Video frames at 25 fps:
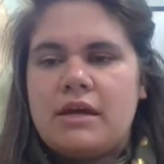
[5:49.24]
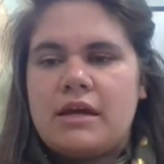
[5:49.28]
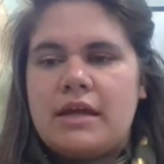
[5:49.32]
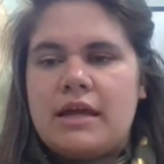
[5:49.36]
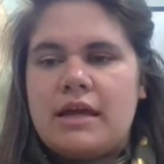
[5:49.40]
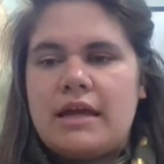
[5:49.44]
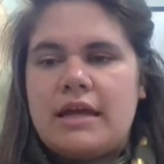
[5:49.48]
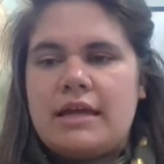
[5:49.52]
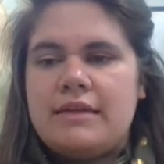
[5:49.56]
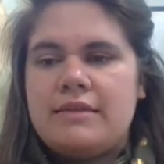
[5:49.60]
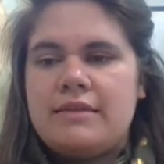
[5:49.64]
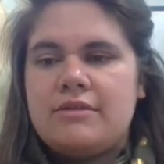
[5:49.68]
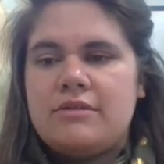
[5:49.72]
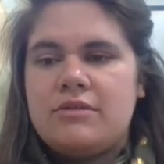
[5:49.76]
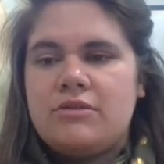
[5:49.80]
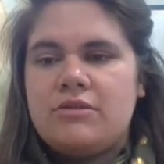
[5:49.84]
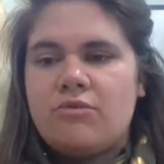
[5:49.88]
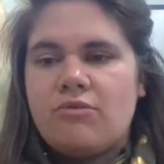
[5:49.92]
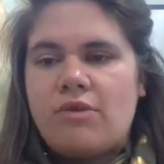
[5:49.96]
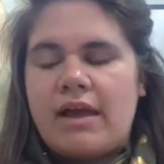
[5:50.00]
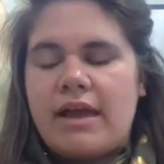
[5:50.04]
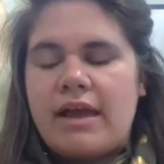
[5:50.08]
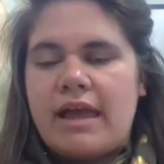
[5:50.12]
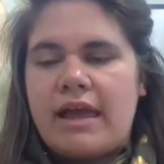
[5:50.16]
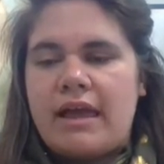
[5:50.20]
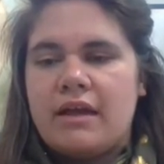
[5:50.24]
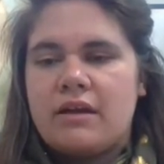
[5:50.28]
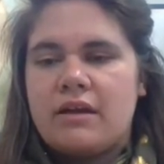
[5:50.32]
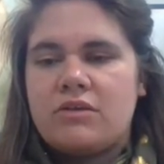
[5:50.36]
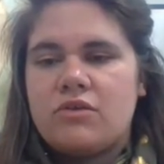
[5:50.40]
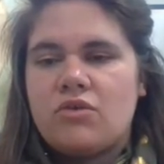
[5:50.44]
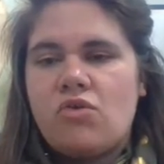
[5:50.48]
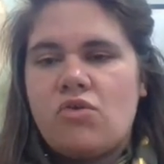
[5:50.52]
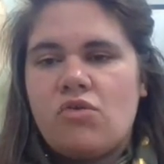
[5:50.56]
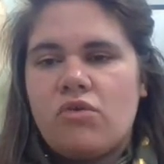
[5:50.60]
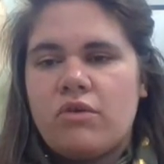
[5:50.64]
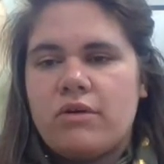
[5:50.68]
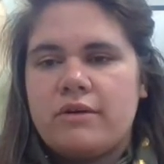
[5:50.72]
in the right-hand
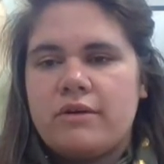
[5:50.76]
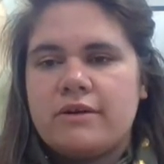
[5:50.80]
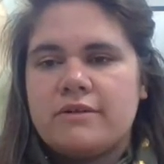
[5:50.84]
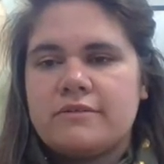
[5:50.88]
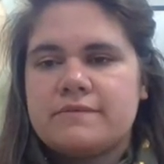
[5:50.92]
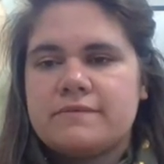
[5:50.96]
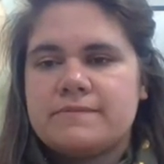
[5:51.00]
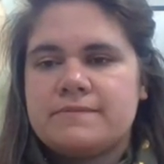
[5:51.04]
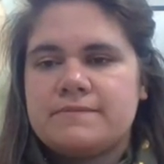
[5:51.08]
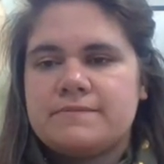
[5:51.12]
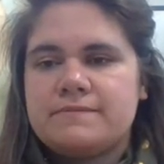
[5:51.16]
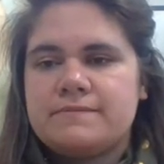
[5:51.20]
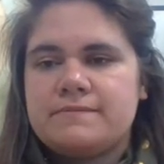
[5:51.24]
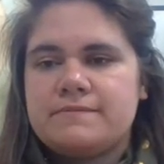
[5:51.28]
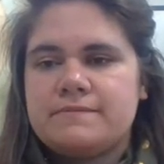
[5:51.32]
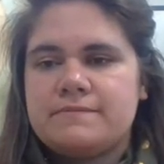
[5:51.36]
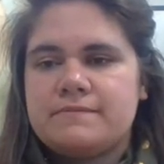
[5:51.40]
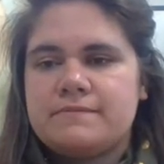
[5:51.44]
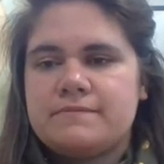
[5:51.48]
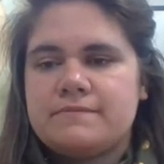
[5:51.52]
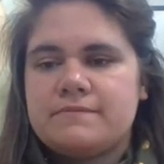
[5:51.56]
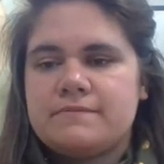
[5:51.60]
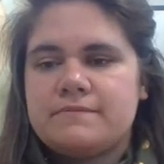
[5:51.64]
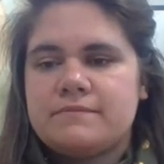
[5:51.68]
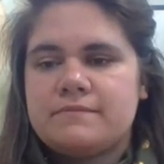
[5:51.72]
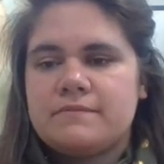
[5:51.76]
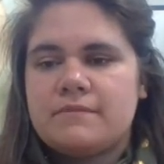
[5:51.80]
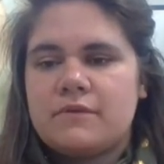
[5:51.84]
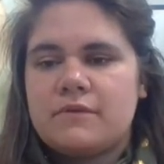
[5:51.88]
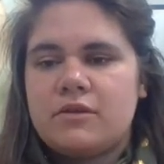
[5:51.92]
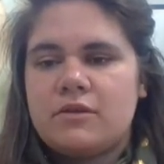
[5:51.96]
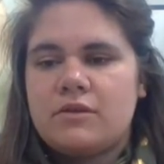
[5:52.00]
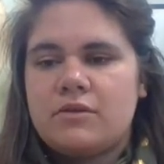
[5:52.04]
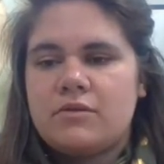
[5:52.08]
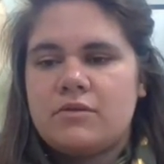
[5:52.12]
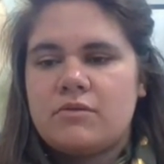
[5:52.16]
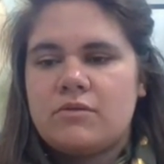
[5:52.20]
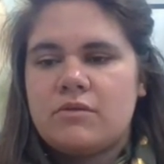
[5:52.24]
corner.
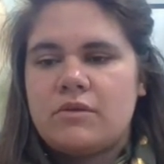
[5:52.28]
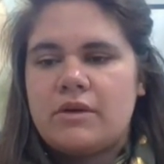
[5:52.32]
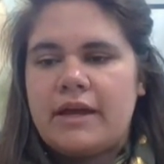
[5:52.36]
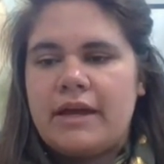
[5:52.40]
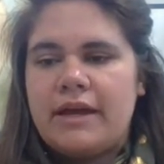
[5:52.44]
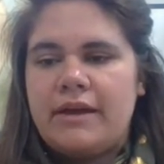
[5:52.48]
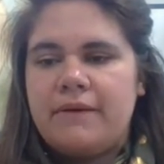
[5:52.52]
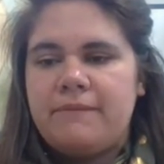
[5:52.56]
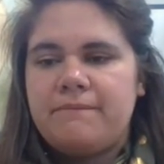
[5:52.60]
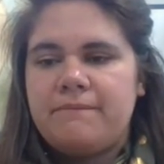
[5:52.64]
Okay.